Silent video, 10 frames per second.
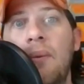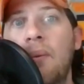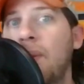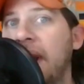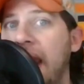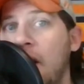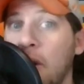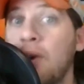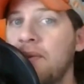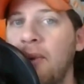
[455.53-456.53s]
we can't
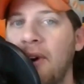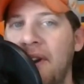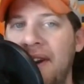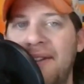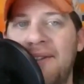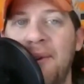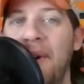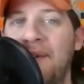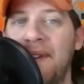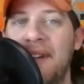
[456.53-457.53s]
lose more than
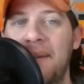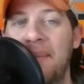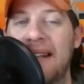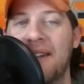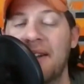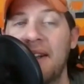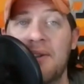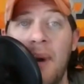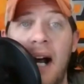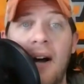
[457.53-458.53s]
12, 15 basically
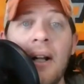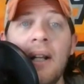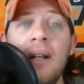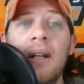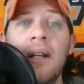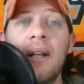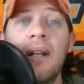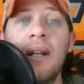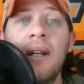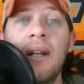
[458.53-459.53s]
as well, then
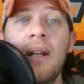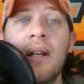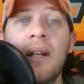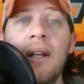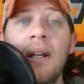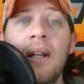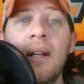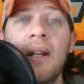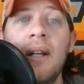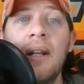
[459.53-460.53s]
we're going to be doing
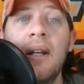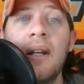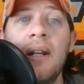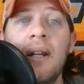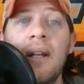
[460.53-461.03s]
very, very well.